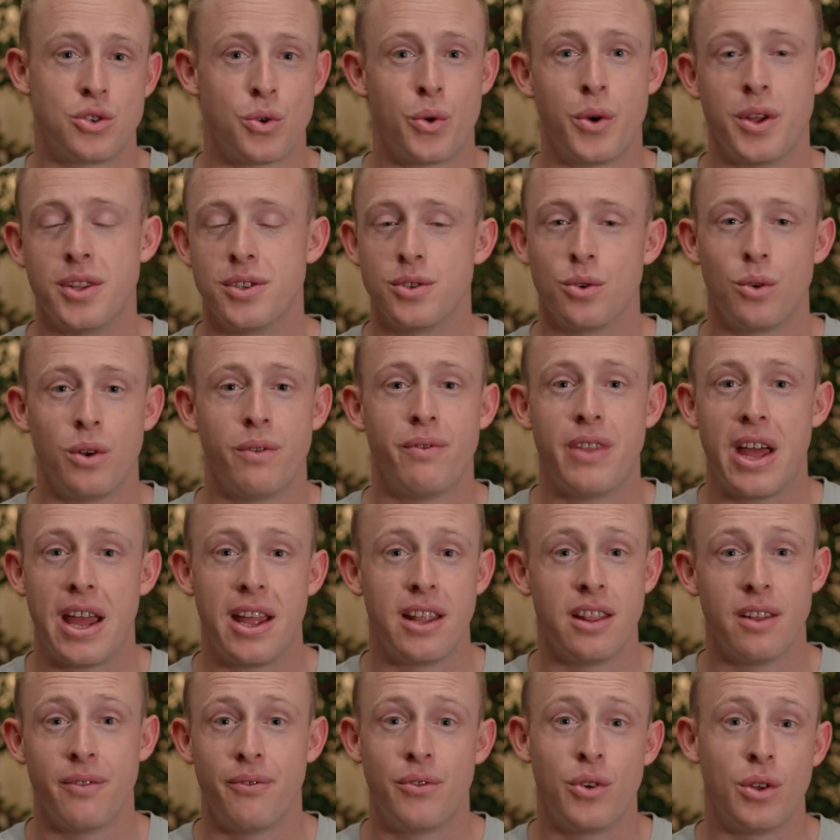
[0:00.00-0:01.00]
the joints, all of
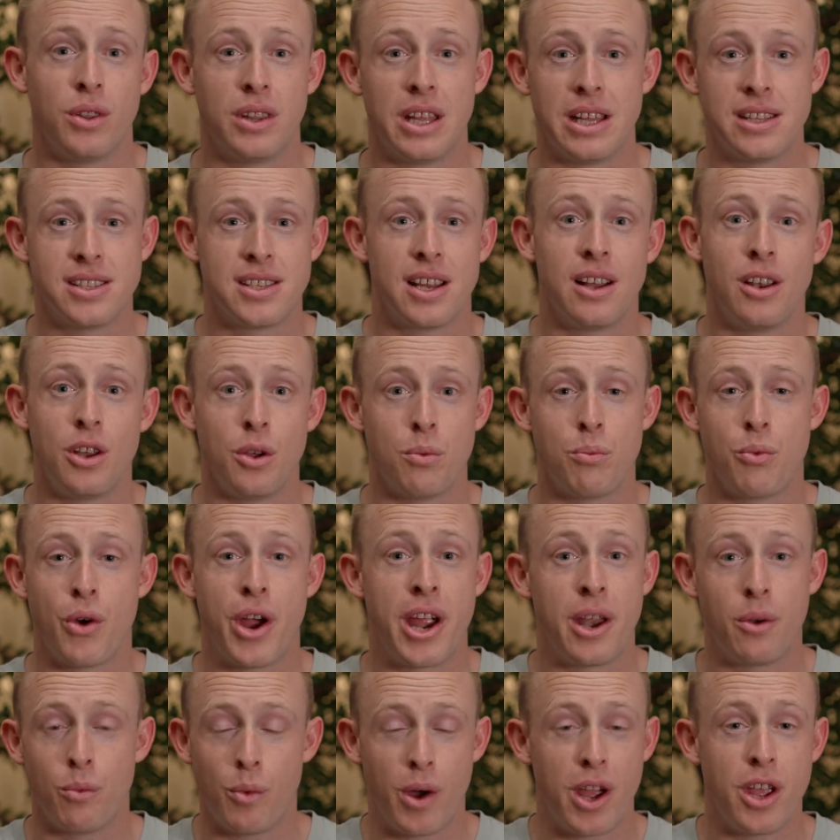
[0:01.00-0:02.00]
that in the foot that tell
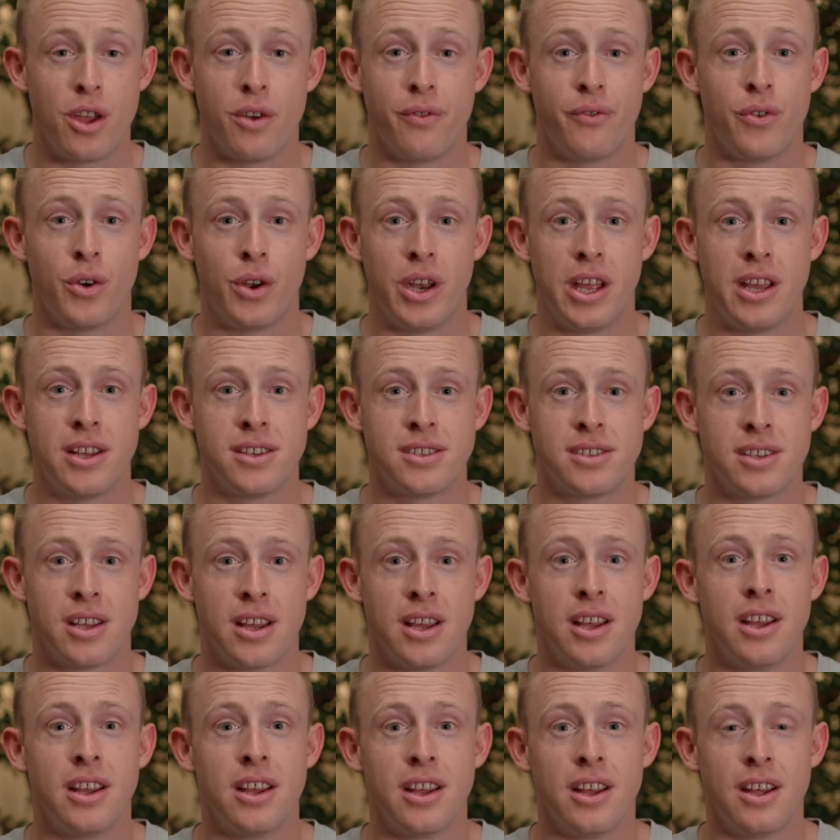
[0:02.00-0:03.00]
your brain where your foot
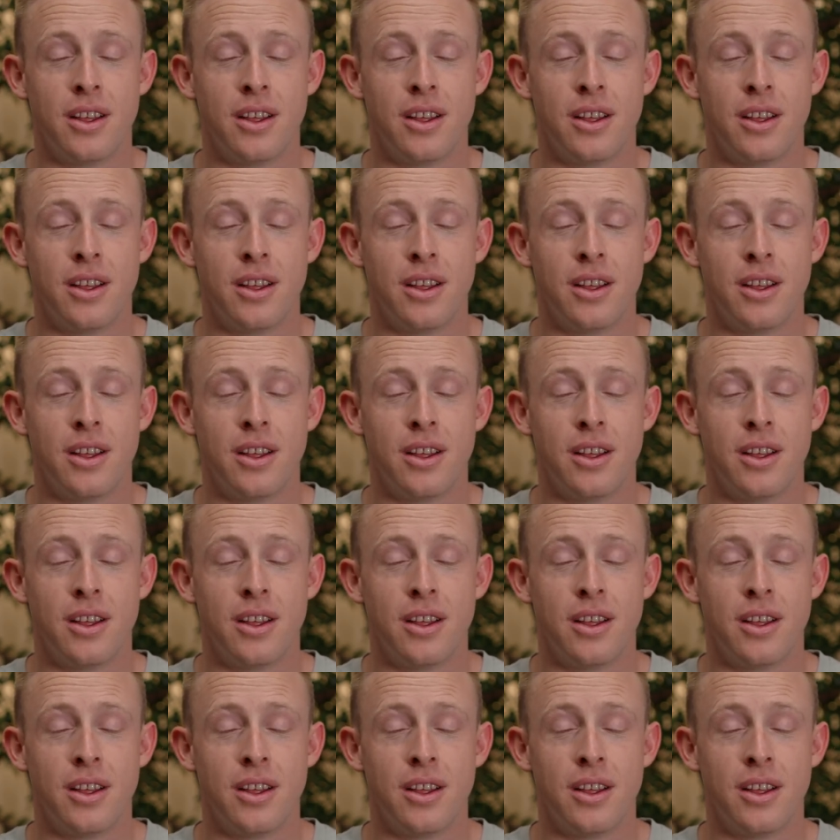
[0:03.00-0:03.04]
is,